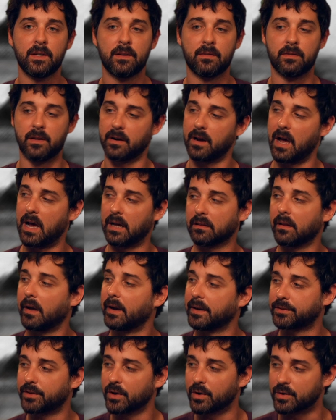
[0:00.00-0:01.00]
They're not
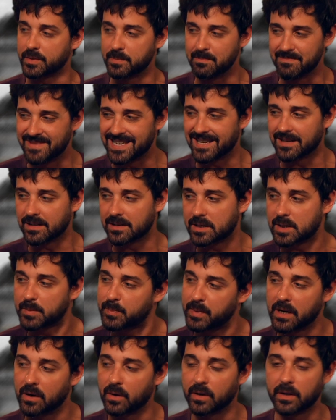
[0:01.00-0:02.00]
like those
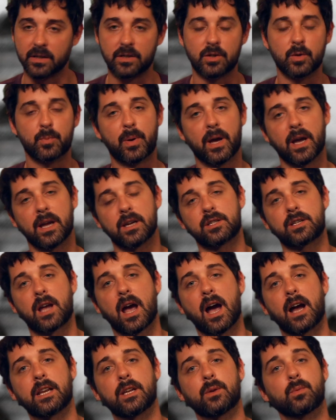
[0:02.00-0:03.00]
mean-spirited DuPage
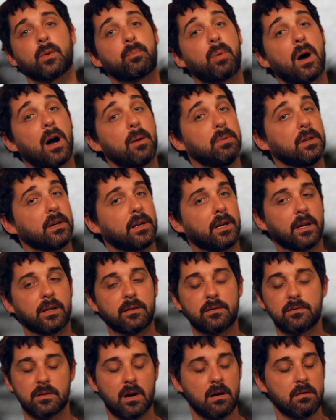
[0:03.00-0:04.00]
County
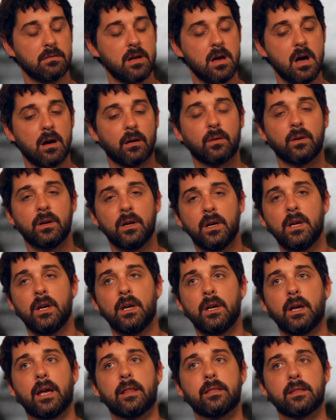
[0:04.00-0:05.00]
Republicans, oh no.
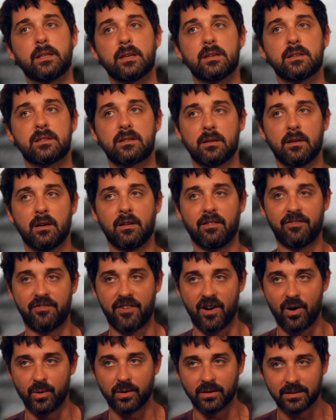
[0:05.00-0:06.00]
And these
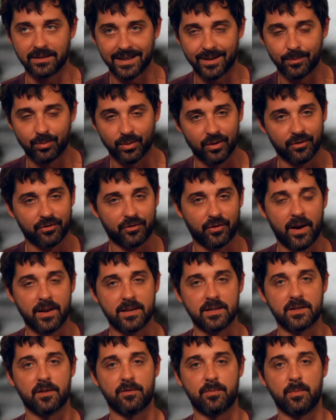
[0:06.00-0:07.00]
faux liberal
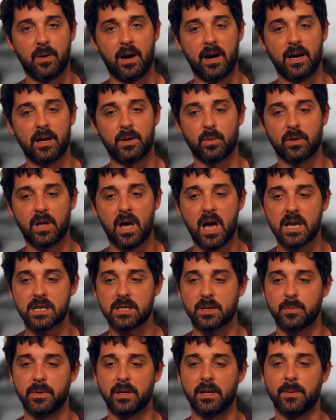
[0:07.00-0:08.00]
friends of mine will
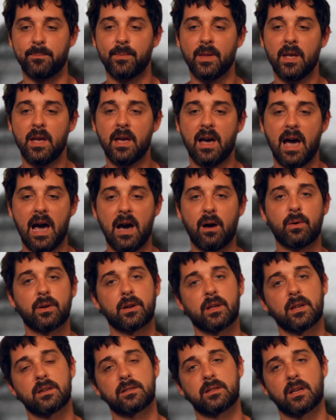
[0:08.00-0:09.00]
ask me how it
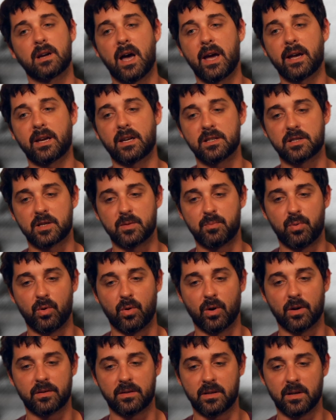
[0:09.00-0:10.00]
is that I can
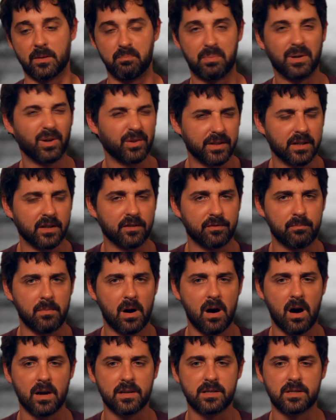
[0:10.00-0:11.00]
support the building of
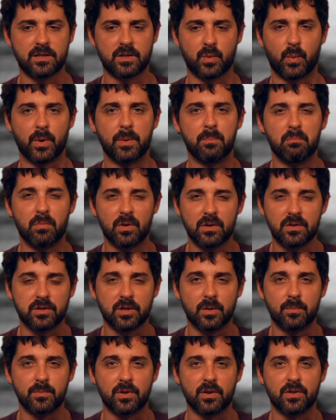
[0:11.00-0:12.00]
mosques when
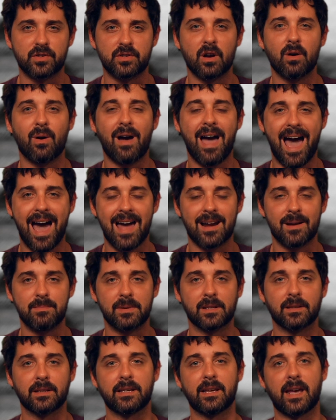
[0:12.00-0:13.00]
Muslims are so
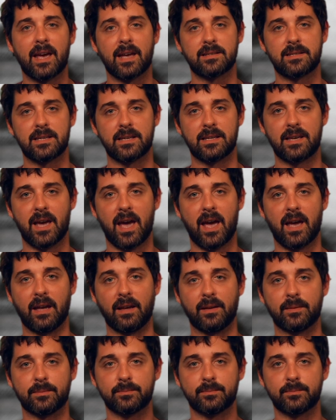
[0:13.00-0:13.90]
adamantly anti-gay.